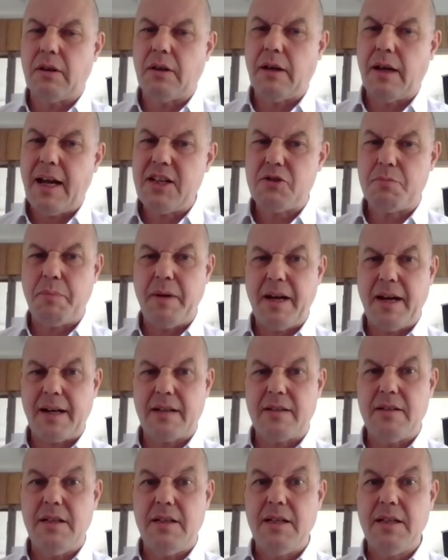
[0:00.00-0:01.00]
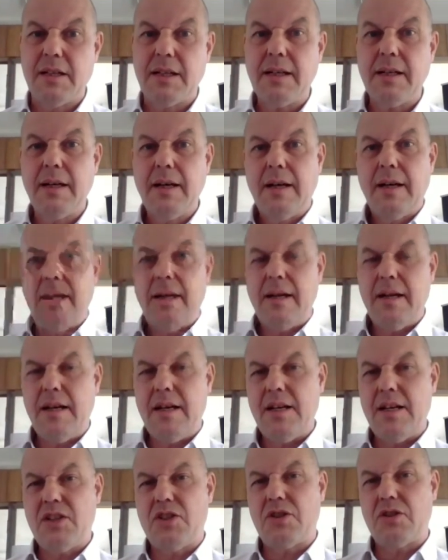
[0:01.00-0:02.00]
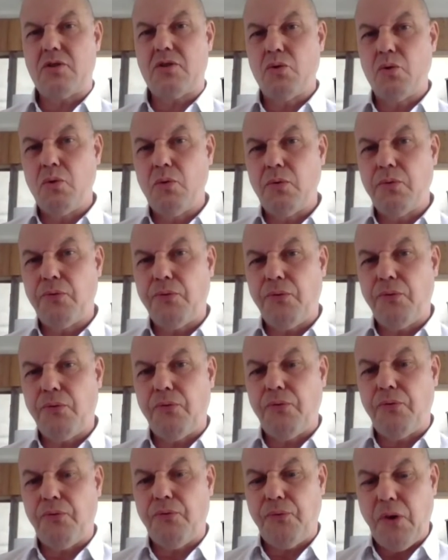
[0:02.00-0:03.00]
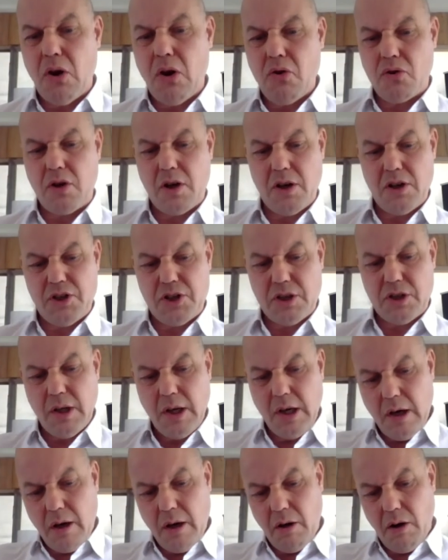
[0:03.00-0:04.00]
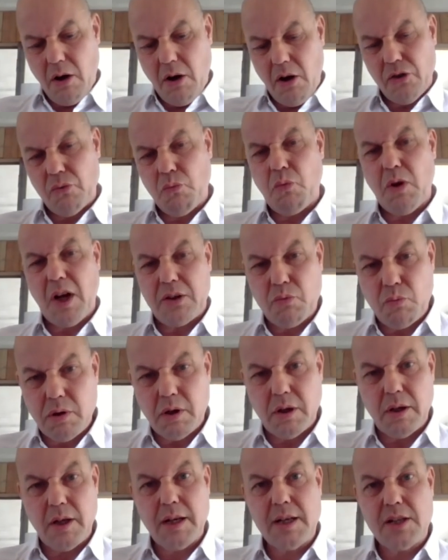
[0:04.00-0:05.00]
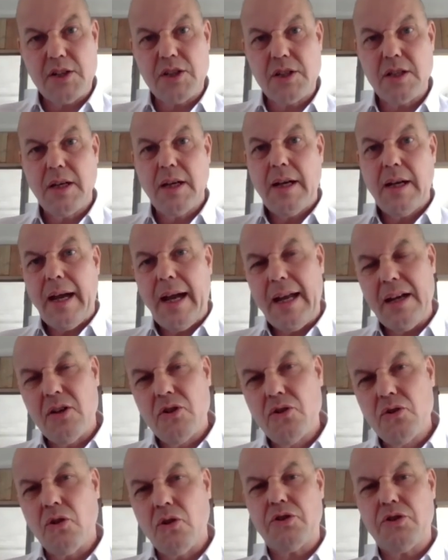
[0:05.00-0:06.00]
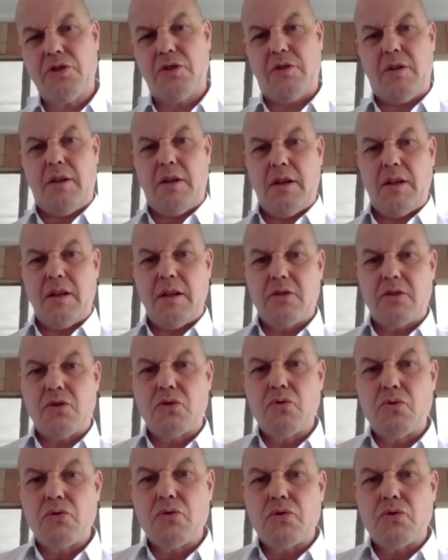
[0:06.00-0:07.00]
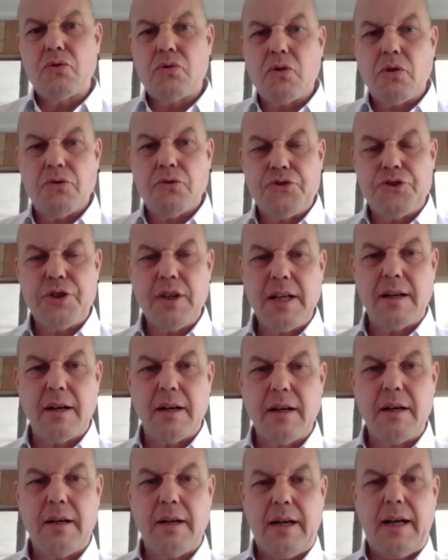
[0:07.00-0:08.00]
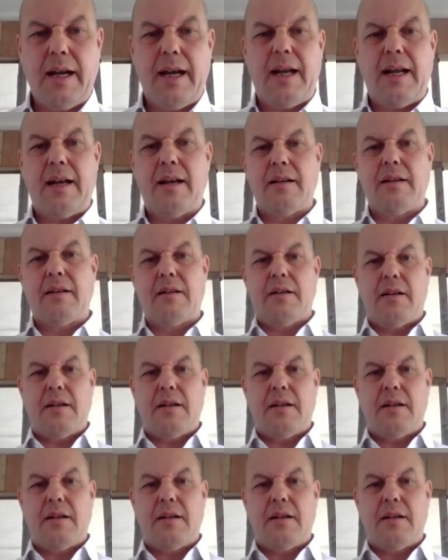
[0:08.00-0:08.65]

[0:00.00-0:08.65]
aspect here is to focus on what works and not to consider and